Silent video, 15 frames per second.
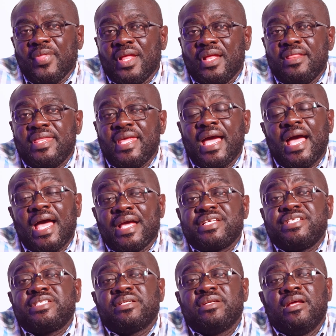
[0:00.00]
their
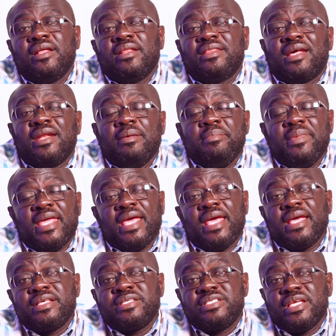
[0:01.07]
action, that a mere
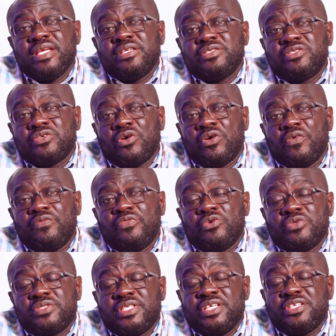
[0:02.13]
exchange of
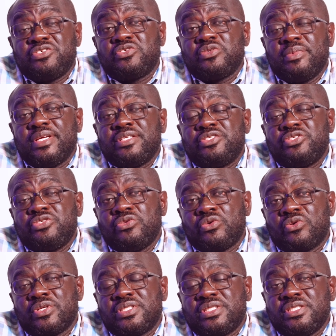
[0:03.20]
those instruments should
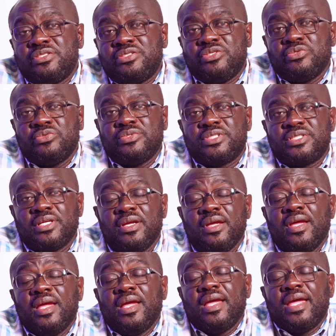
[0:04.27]
constitute
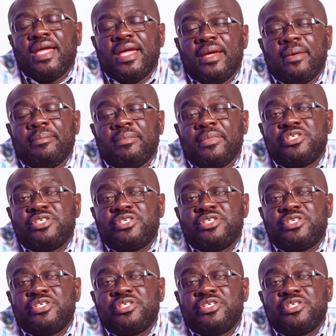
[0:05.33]
a